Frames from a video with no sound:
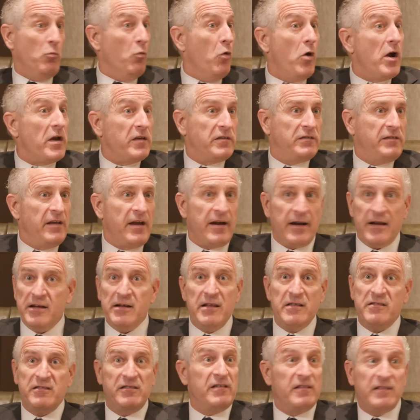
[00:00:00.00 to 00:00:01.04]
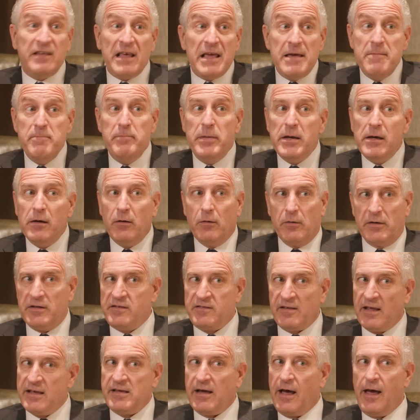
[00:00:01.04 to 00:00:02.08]
it works there and it's the same bill.
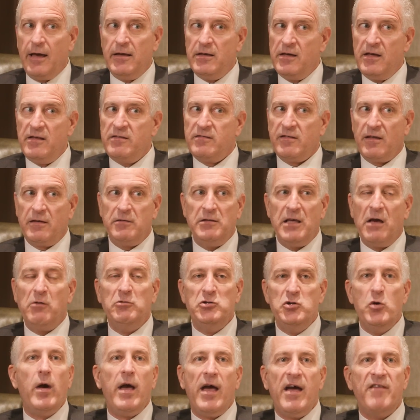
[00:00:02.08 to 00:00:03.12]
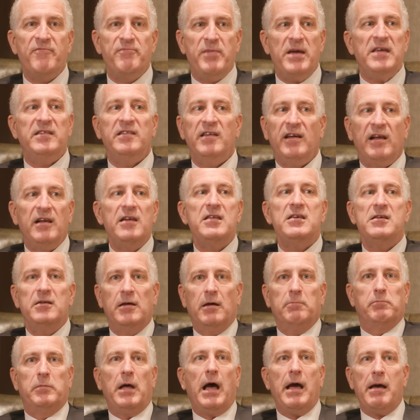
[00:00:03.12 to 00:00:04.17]
It's like you have
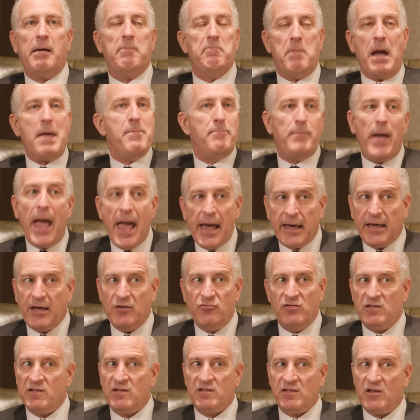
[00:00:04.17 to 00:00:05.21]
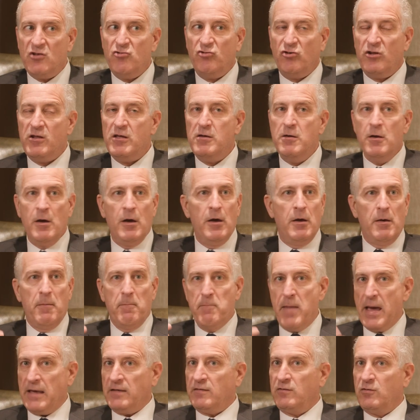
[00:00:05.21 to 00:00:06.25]
basically, my package is essentially
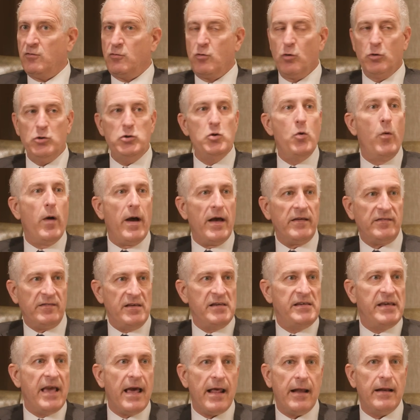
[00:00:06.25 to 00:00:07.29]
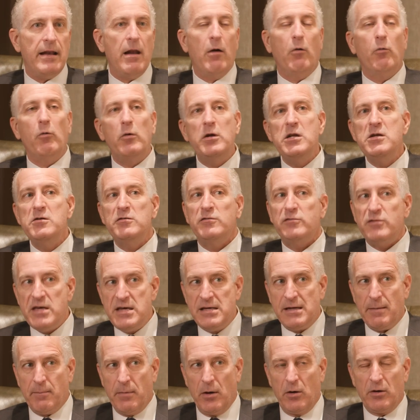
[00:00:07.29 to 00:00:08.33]
Mexico, US and Canada. Now, when you
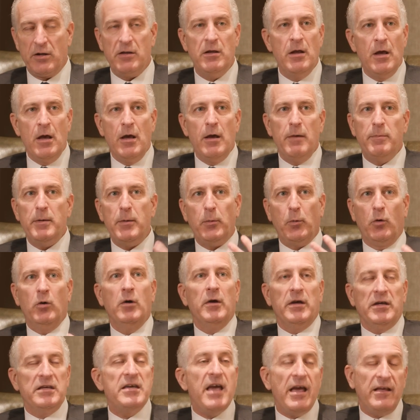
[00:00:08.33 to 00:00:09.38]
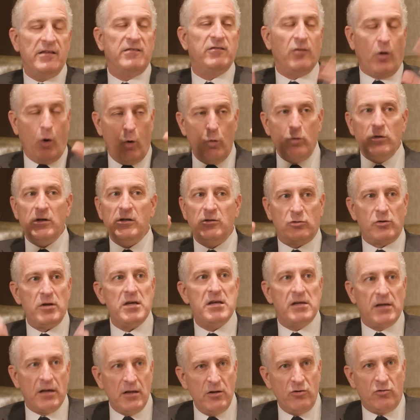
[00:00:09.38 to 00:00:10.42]
think about it, people, yeah, it's only
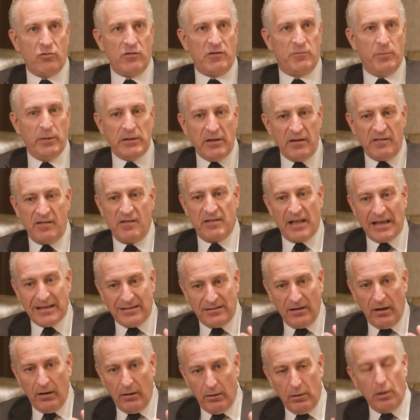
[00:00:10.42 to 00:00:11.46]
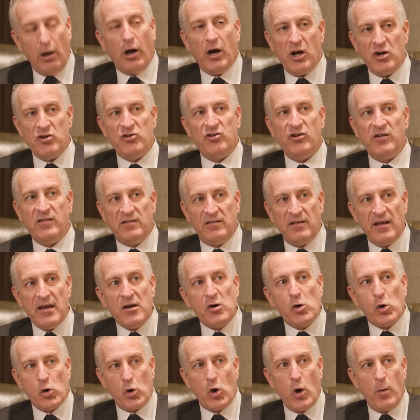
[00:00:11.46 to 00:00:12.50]
three countries, but this is like the largest
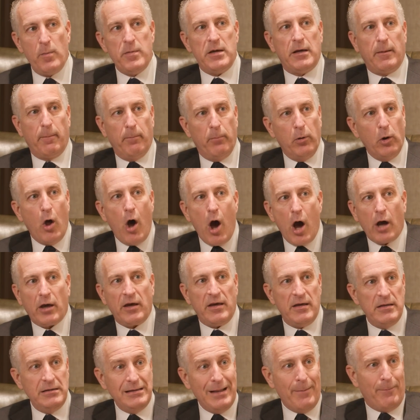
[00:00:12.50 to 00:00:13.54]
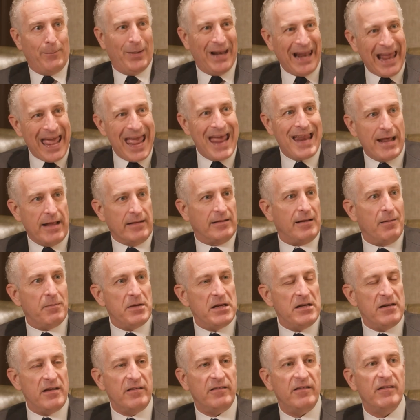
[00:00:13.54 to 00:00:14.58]
economic block in the planet. I
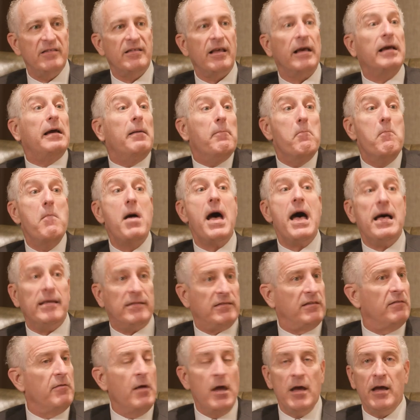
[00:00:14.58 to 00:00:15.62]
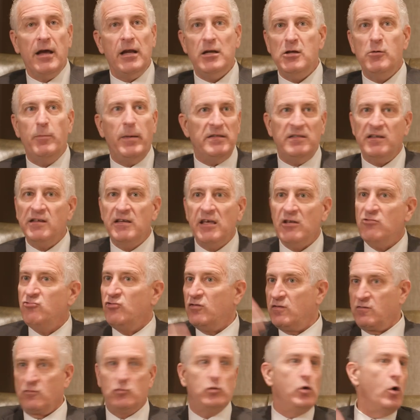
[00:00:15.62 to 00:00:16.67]
mean, this is like a massive, and you basically
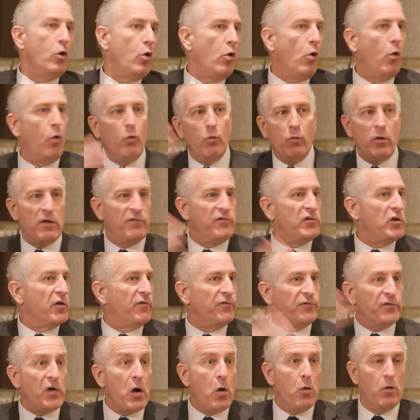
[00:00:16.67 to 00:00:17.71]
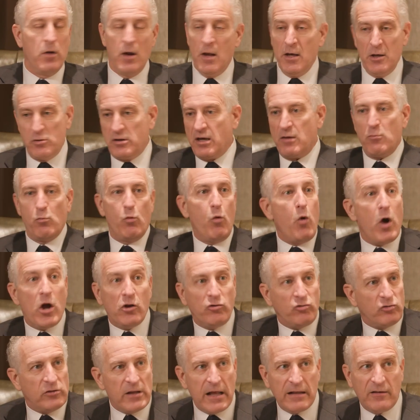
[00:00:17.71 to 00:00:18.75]
can just go with your phone. You can
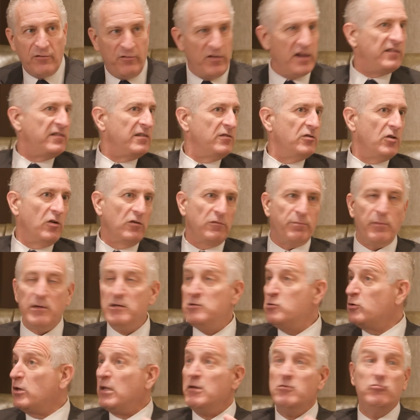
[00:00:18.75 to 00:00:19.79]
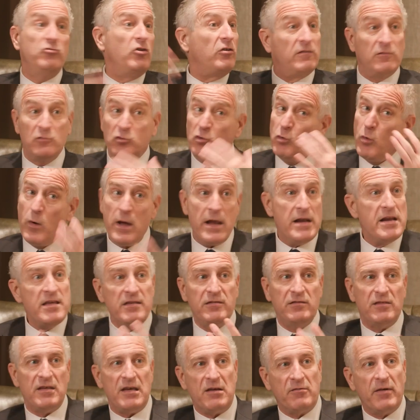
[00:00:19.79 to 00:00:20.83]
watch Netflix in those, but you can just do
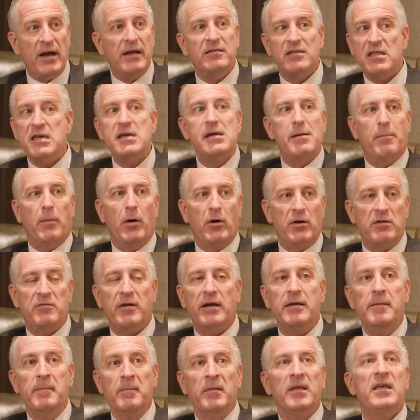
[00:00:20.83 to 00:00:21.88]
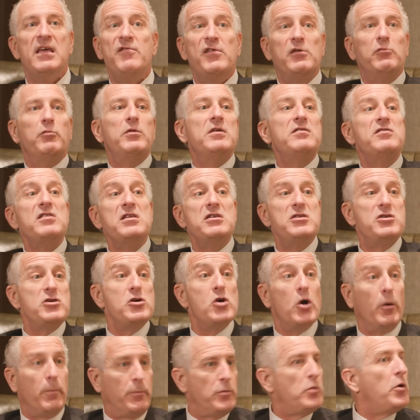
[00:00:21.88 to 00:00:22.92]
anything, right? Think about it, right? Even within
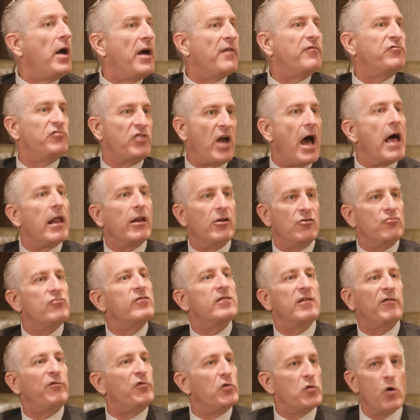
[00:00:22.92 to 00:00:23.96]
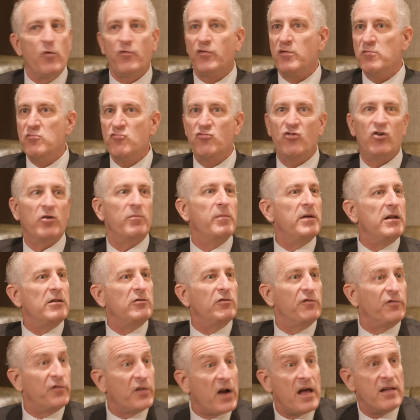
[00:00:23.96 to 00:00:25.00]
Europe, you have challenges if you go from Germany
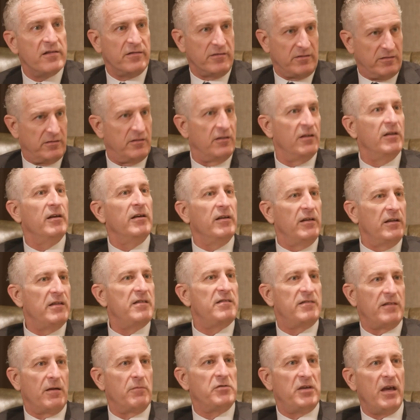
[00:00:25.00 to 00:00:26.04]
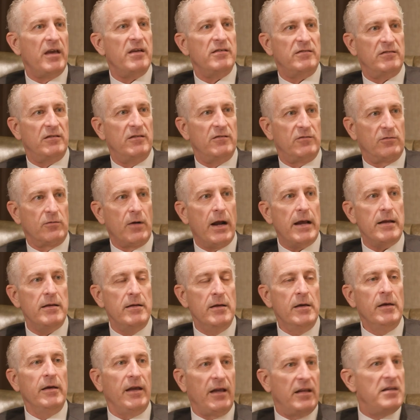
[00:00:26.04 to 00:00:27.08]
to France. In some cases, right?
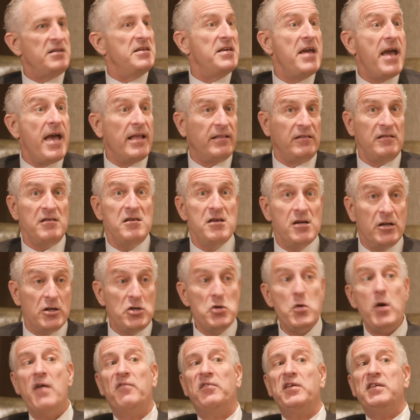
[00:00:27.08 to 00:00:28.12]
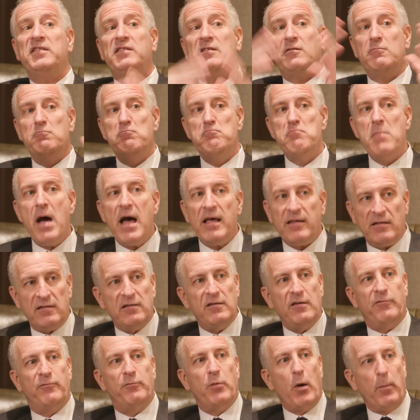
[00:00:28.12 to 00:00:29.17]
And yet here you have this
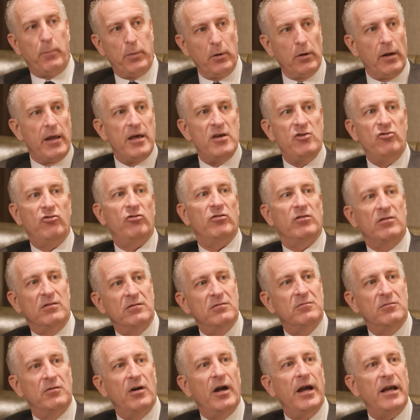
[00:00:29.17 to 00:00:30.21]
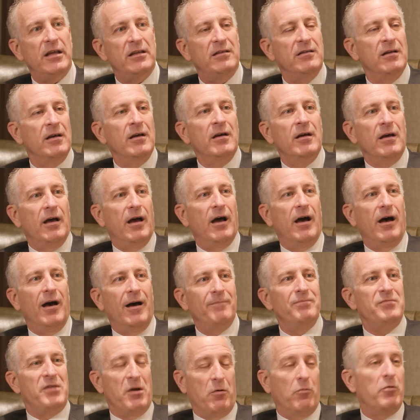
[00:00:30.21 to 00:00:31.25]
massive population, right?
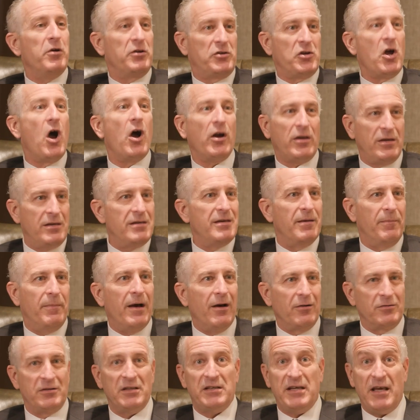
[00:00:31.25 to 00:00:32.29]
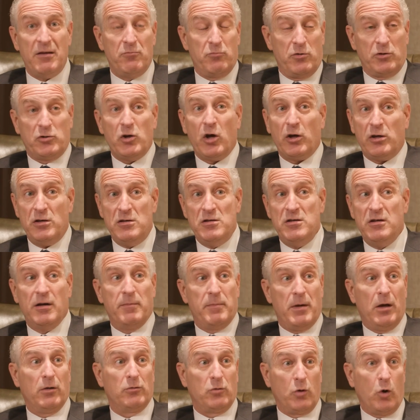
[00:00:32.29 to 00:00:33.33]
that we're talking about. Again, we're talking
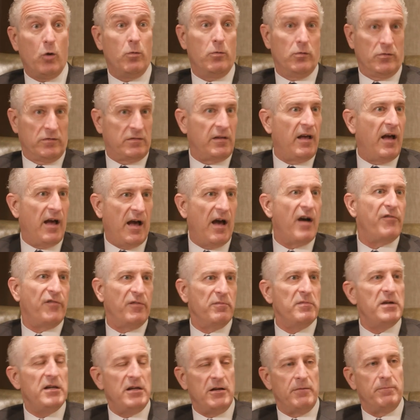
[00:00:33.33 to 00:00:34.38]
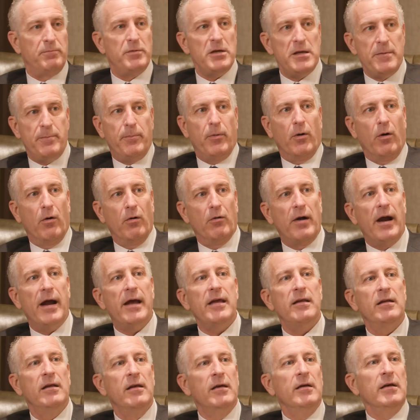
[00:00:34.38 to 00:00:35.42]
here about almost 500,000 people,
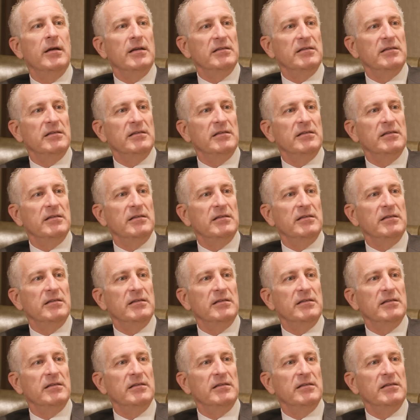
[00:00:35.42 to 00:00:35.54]
right?